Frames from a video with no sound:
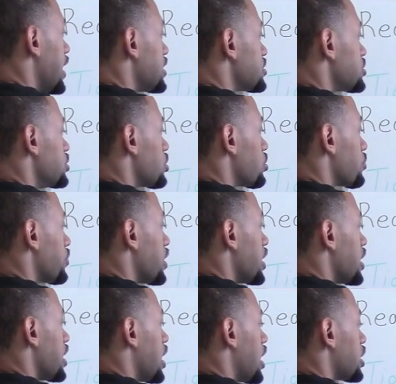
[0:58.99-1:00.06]
as, you know, the
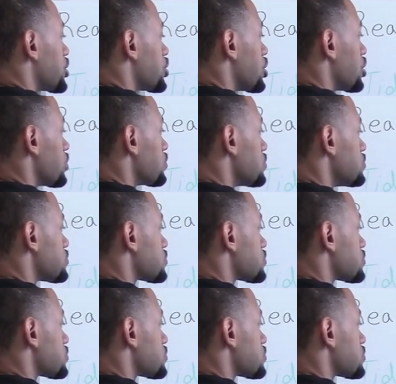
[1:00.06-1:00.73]
head honcho.